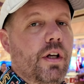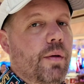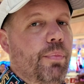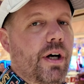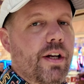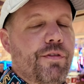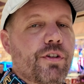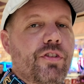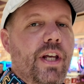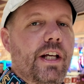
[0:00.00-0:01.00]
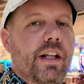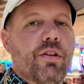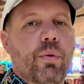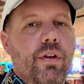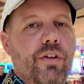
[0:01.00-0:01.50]
But if you're staying at
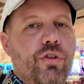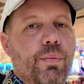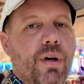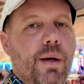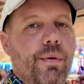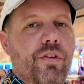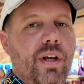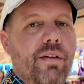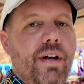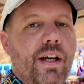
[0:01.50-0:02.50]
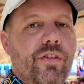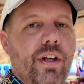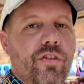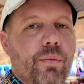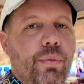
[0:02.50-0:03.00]
either one of these 2 properties, you have
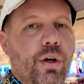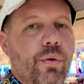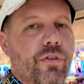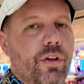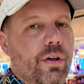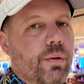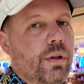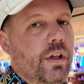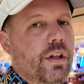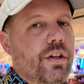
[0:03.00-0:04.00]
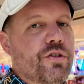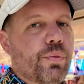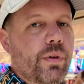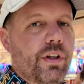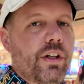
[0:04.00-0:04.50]
access to both, so there's
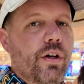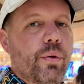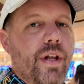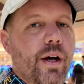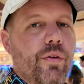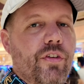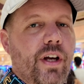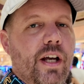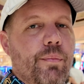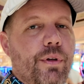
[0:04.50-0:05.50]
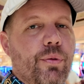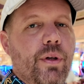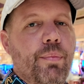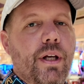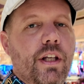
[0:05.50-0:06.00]
really no downside
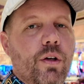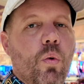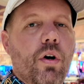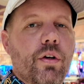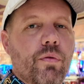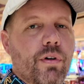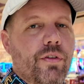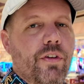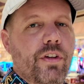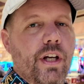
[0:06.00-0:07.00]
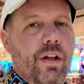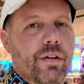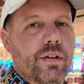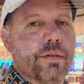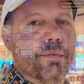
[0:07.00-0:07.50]
between picking one versus the other.